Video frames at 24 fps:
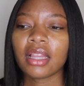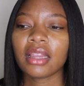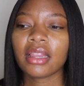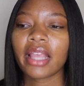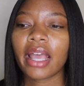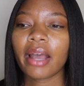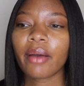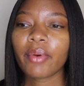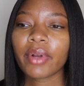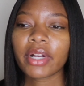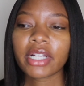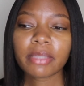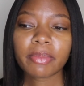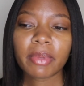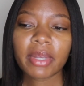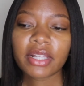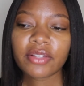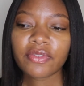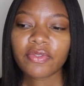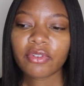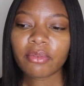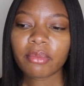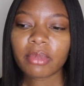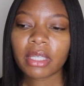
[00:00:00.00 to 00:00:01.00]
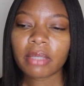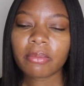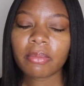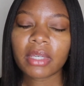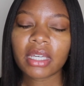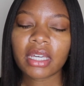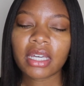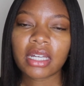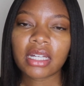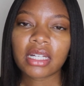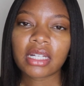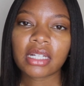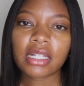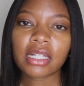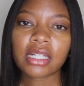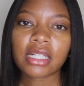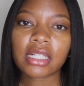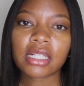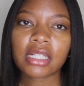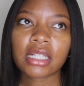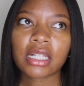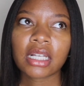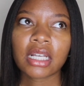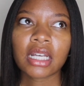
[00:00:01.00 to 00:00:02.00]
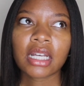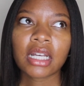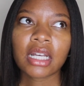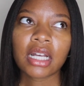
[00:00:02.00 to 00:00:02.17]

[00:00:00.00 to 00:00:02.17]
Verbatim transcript: That works best for me because